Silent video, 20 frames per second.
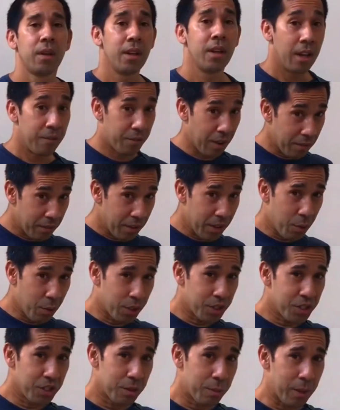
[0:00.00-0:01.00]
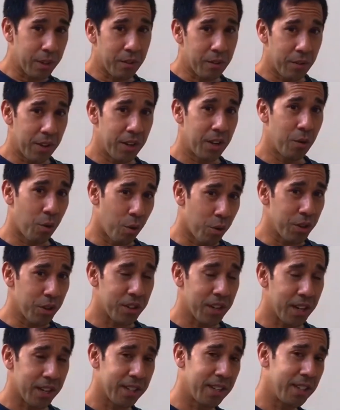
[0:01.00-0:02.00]
If you have any questions about the video or the
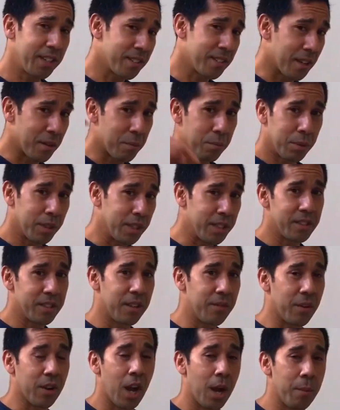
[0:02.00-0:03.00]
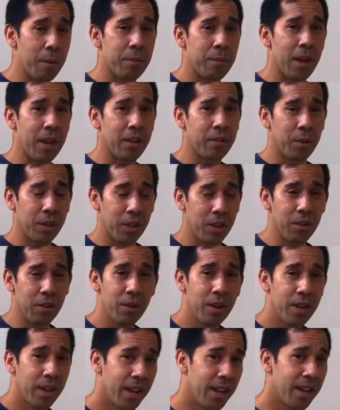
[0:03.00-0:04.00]
techniques, then please leave a comment down below,
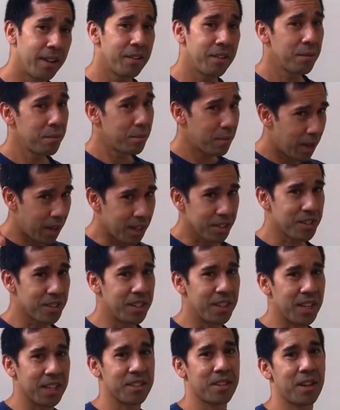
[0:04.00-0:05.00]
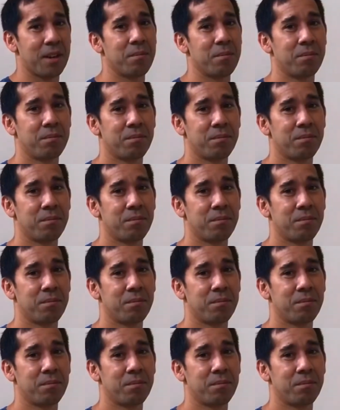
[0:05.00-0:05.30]
and I'll see you next time.